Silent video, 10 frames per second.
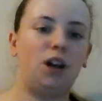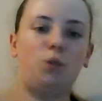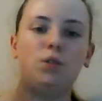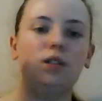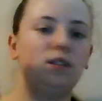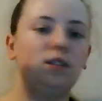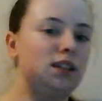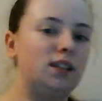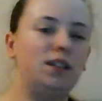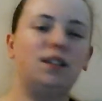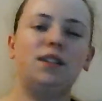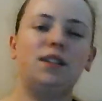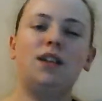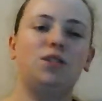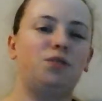I'll
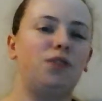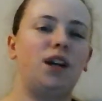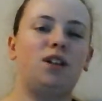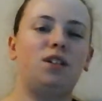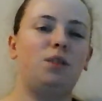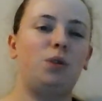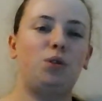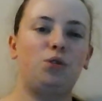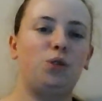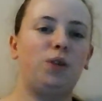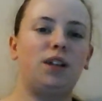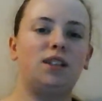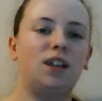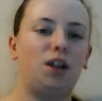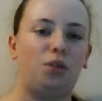take us about 3 weeks
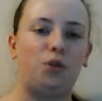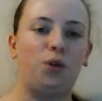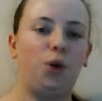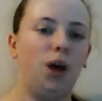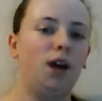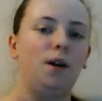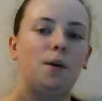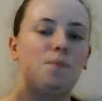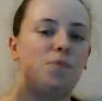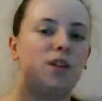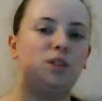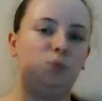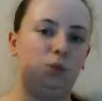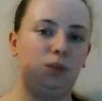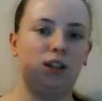to get through,
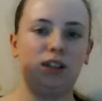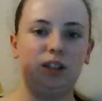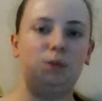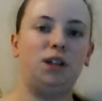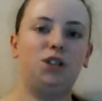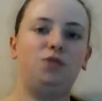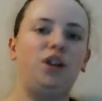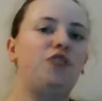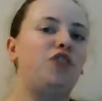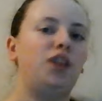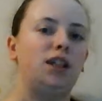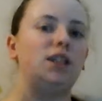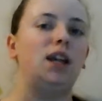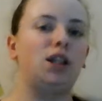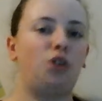simply because it's my least favourite and it
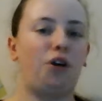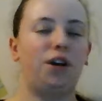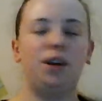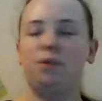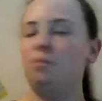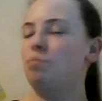takes longer.